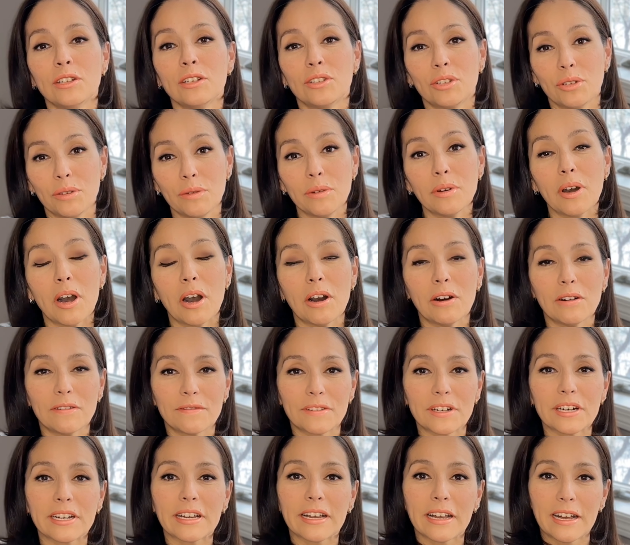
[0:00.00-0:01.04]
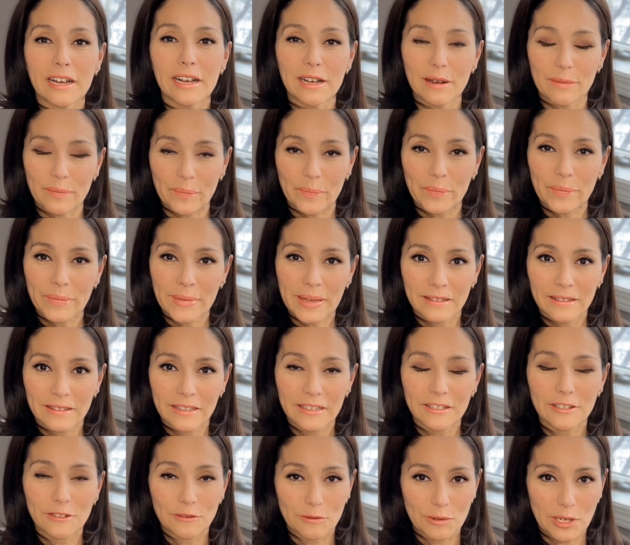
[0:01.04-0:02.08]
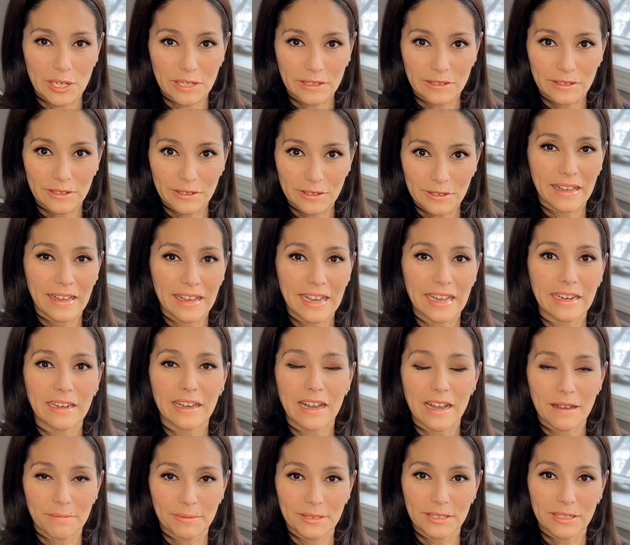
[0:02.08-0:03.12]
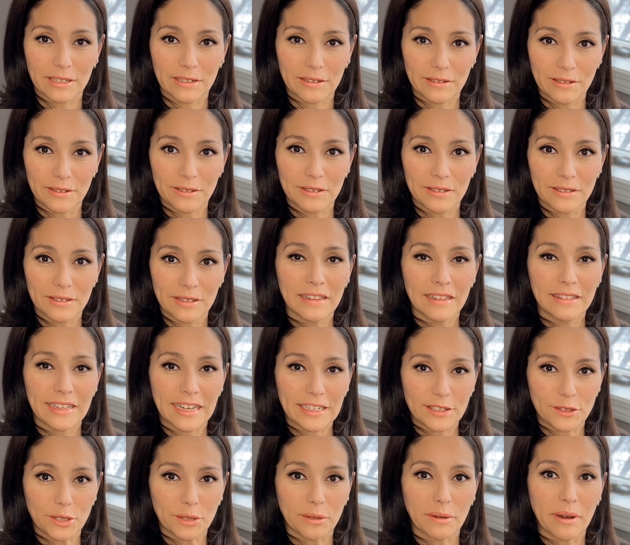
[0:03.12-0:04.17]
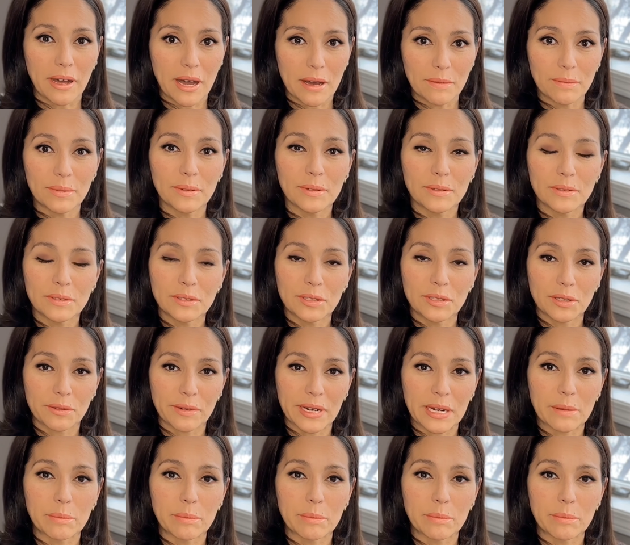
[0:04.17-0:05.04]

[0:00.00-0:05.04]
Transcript: to overcome the struggles and obstacles that show up during